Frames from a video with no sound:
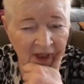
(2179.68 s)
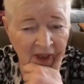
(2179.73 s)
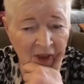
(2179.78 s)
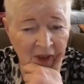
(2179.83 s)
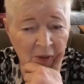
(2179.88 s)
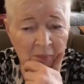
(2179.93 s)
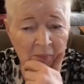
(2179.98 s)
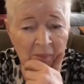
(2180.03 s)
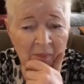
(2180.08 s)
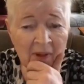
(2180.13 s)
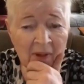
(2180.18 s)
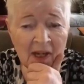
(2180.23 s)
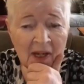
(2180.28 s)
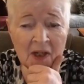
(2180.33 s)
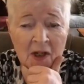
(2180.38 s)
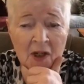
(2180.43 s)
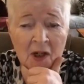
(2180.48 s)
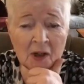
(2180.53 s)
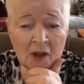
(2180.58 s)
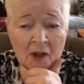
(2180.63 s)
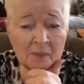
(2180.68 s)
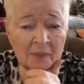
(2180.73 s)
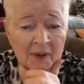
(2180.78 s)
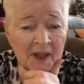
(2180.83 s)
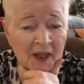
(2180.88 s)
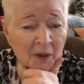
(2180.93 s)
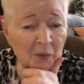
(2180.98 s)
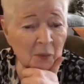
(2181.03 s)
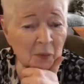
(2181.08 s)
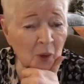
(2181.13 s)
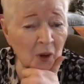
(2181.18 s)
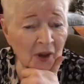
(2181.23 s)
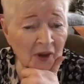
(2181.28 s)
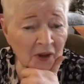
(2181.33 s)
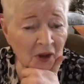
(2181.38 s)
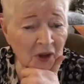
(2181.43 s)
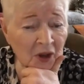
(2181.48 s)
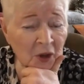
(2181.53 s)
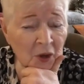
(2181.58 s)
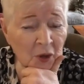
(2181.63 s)
And it may not be
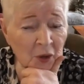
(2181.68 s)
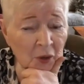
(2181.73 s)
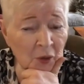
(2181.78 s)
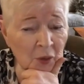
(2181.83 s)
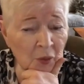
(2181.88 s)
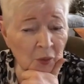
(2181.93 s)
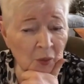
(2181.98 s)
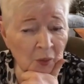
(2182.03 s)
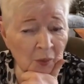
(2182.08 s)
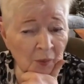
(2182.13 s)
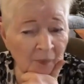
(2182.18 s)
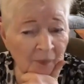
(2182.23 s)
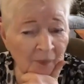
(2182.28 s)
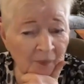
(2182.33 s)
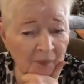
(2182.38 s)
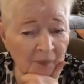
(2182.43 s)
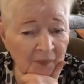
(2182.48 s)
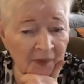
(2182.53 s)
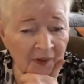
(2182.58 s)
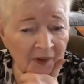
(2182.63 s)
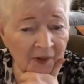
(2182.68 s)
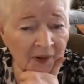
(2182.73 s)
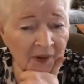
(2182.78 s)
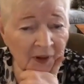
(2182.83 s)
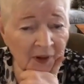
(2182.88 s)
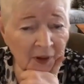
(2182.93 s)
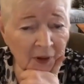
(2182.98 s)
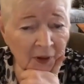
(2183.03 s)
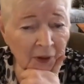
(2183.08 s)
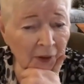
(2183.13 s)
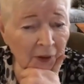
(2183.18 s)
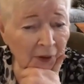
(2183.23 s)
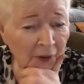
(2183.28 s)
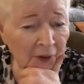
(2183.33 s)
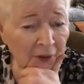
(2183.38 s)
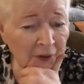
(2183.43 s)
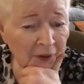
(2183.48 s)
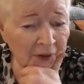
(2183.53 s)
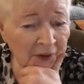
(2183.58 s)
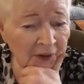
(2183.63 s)
what you
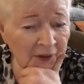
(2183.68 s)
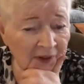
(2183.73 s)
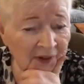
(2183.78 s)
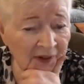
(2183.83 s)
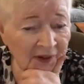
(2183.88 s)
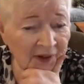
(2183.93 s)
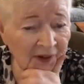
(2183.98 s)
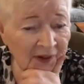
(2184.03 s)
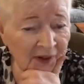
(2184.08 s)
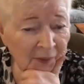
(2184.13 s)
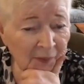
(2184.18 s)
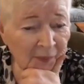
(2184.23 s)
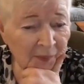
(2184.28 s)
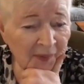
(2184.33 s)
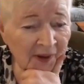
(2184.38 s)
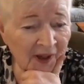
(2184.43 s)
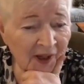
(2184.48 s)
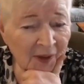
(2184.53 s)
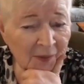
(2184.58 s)
heard, it